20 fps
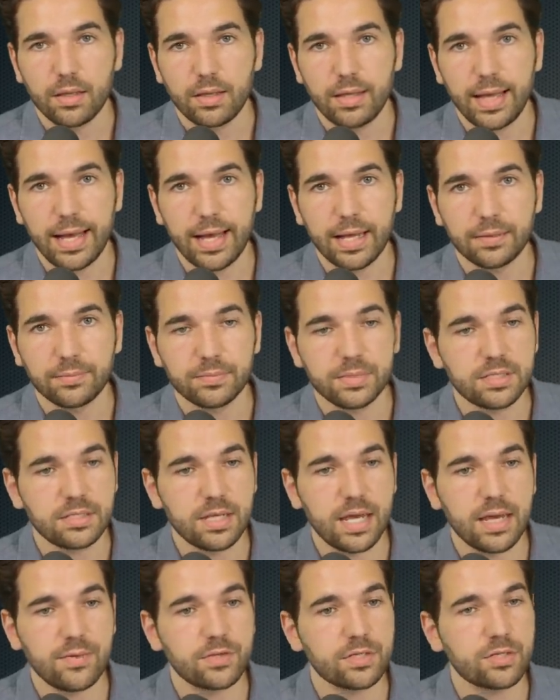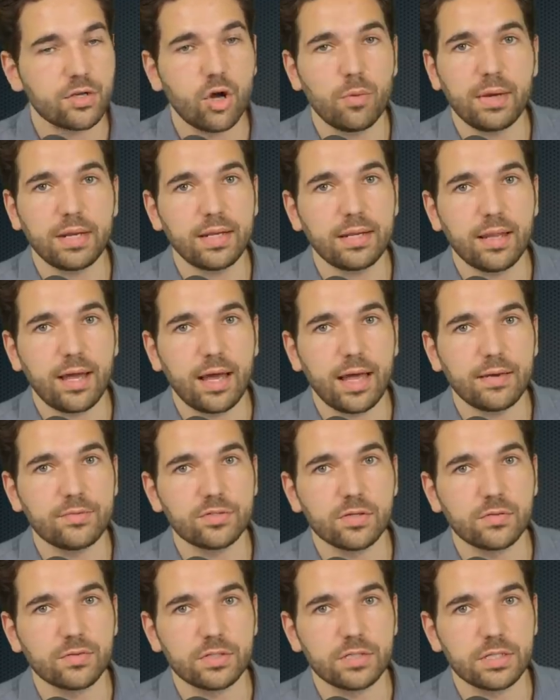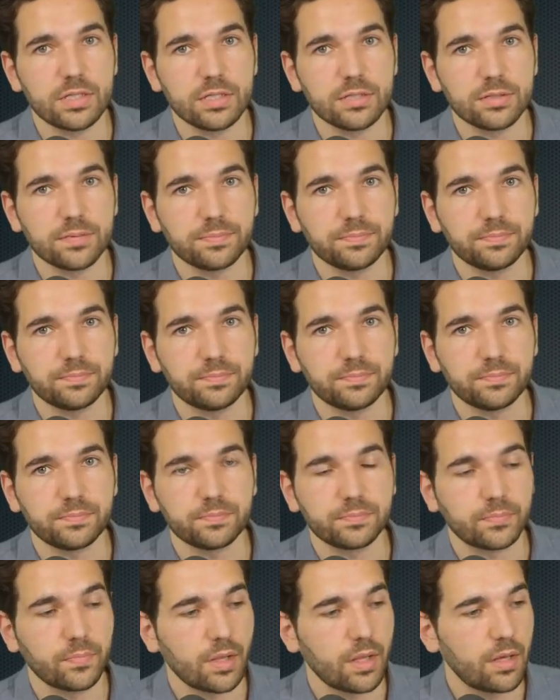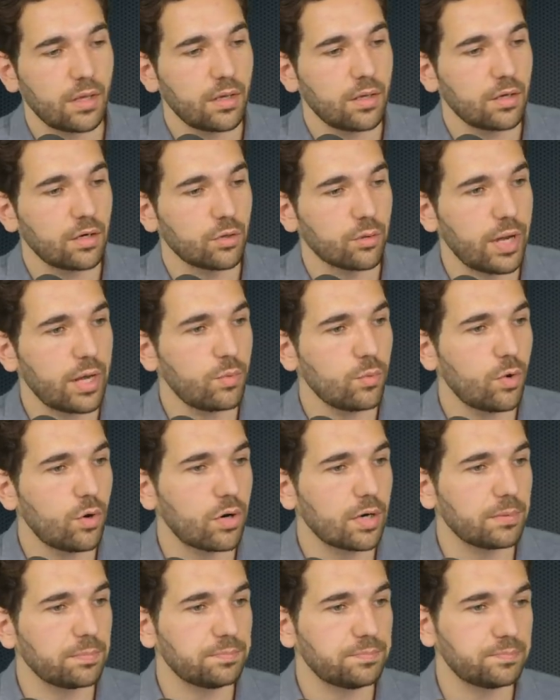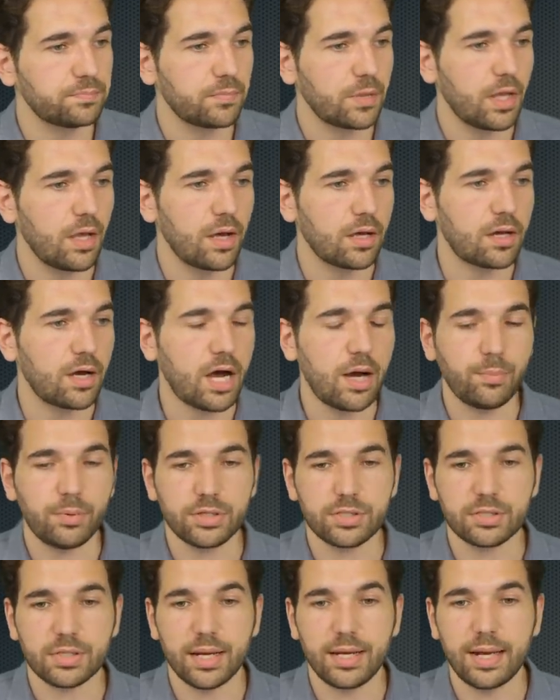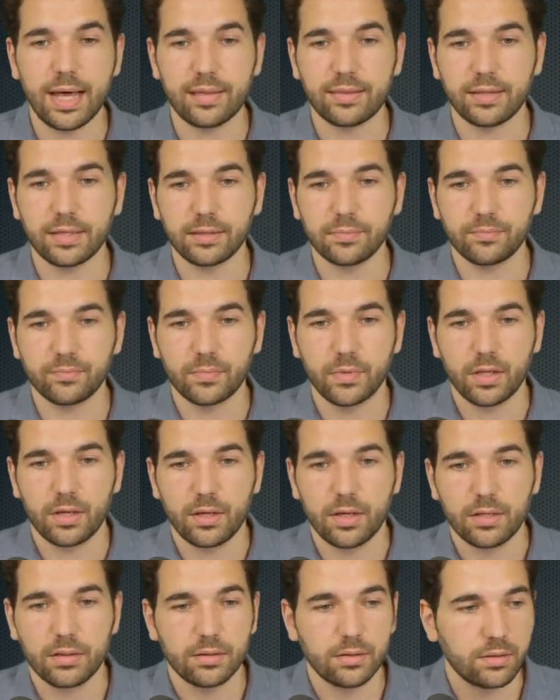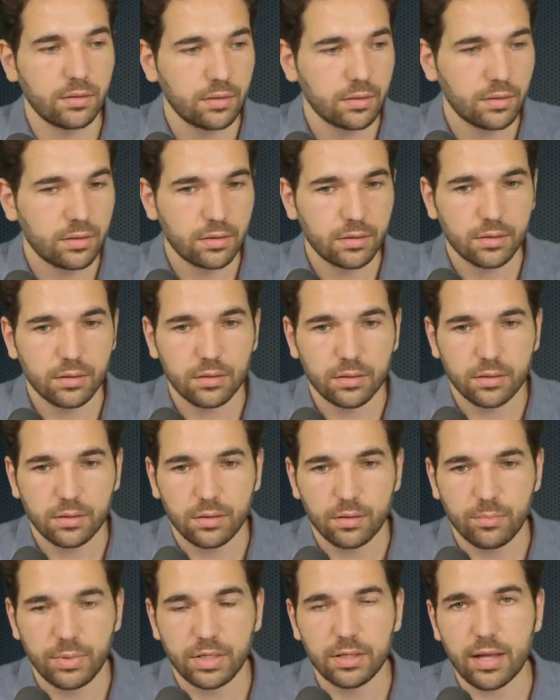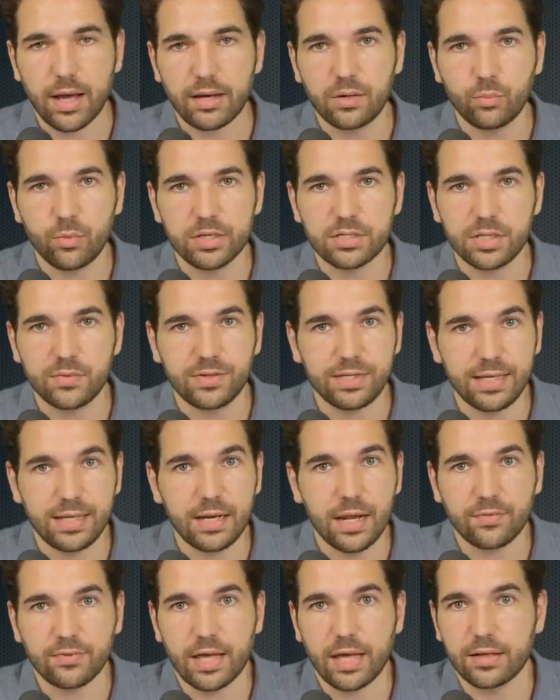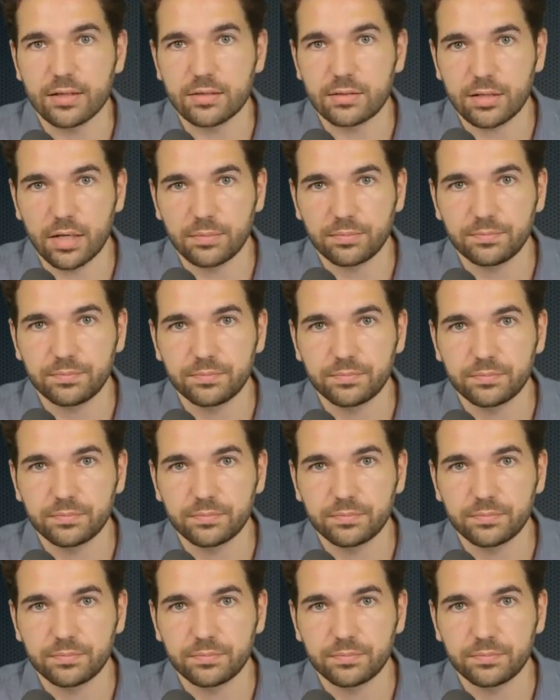Yeah, saved so many lives overseas. Great war. Accomplished nothing. Bin Laden wasn't even in Afghanistan.